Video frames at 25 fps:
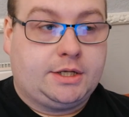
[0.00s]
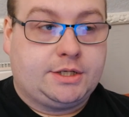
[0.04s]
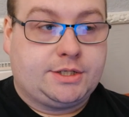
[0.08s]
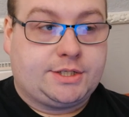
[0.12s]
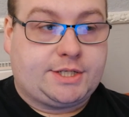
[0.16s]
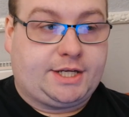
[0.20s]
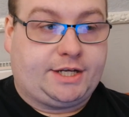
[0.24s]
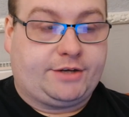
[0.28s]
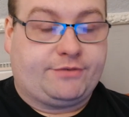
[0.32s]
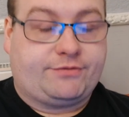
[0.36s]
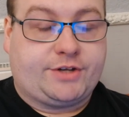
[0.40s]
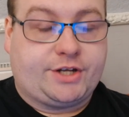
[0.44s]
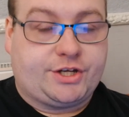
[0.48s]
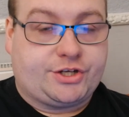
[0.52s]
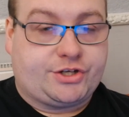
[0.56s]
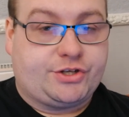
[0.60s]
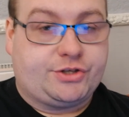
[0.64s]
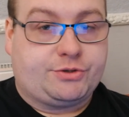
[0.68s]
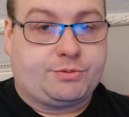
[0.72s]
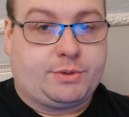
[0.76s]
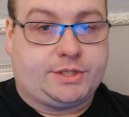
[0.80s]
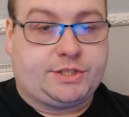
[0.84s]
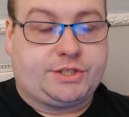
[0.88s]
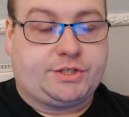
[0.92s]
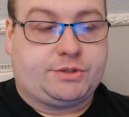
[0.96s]
TFNation
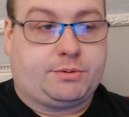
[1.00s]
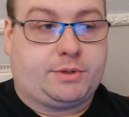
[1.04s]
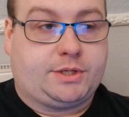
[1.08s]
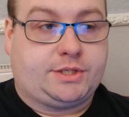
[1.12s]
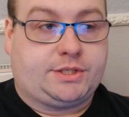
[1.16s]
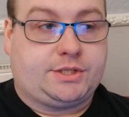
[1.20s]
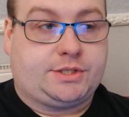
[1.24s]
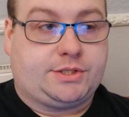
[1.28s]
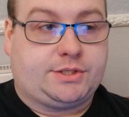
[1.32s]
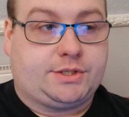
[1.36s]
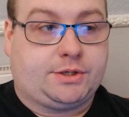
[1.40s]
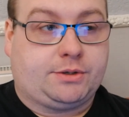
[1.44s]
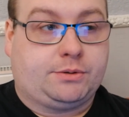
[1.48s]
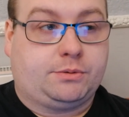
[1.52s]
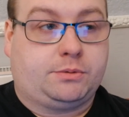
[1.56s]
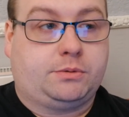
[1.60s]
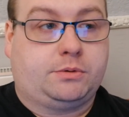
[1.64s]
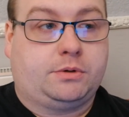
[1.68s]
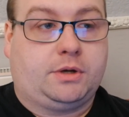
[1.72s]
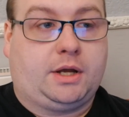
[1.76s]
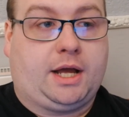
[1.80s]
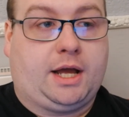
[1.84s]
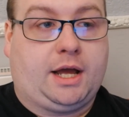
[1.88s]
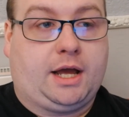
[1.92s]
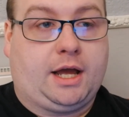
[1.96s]
2022
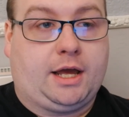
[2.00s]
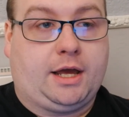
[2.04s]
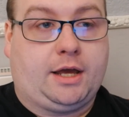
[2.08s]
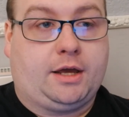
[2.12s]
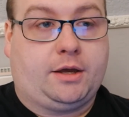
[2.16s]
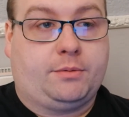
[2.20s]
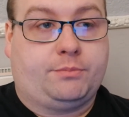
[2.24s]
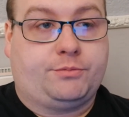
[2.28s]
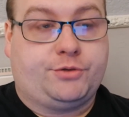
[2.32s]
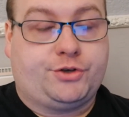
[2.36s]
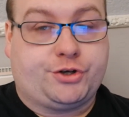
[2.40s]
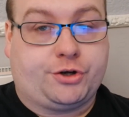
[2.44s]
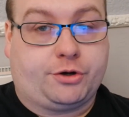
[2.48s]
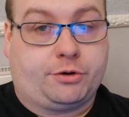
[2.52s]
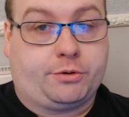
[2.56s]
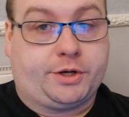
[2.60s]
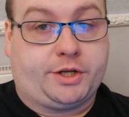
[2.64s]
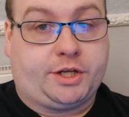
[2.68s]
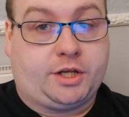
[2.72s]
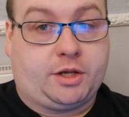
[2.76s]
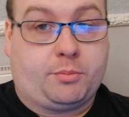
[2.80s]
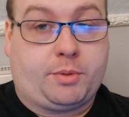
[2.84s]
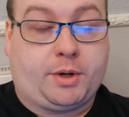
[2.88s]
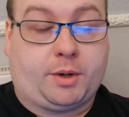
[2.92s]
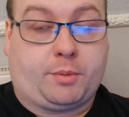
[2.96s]

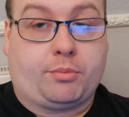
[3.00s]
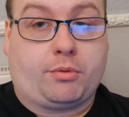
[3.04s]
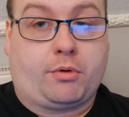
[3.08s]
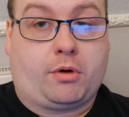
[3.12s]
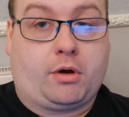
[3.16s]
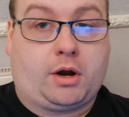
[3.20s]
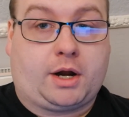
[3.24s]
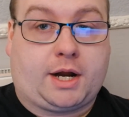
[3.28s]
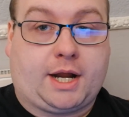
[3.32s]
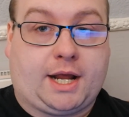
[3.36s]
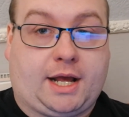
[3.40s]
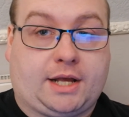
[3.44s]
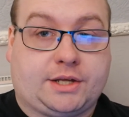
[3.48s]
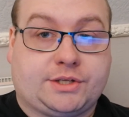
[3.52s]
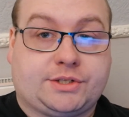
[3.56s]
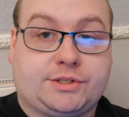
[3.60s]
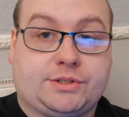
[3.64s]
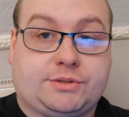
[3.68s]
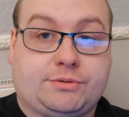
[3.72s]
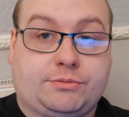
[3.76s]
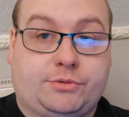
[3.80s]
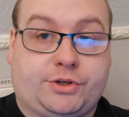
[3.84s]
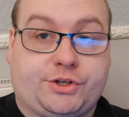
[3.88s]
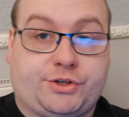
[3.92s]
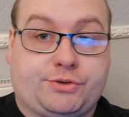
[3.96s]
during the big
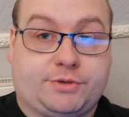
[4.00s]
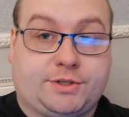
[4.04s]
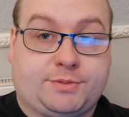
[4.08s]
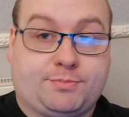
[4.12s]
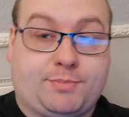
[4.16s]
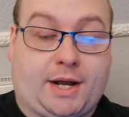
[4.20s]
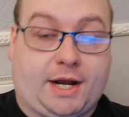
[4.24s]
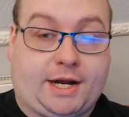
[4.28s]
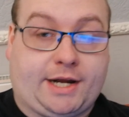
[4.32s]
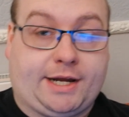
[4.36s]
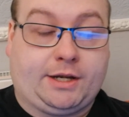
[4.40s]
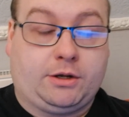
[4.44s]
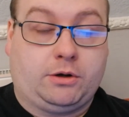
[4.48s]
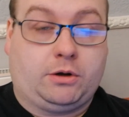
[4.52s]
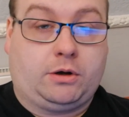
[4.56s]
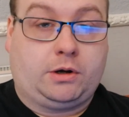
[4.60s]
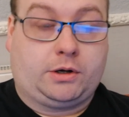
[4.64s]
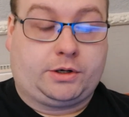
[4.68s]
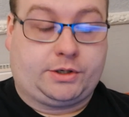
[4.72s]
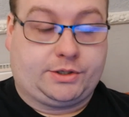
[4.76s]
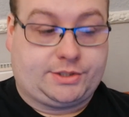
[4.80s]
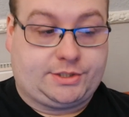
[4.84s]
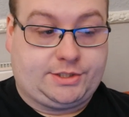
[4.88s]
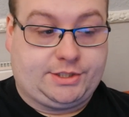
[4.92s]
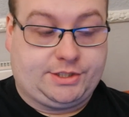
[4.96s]
broadcast, which was back in
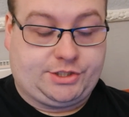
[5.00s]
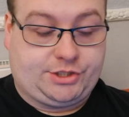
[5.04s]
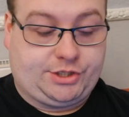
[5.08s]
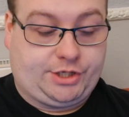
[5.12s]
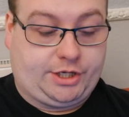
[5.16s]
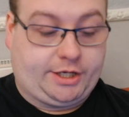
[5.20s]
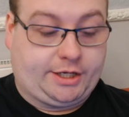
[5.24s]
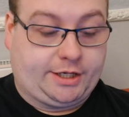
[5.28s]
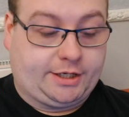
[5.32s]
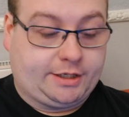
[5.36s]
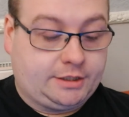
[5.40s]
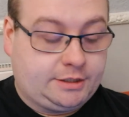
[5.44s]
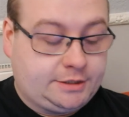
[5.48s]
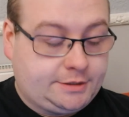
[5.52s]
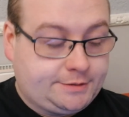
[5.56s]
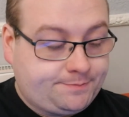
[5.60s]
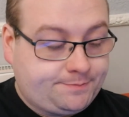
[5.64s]
August this year.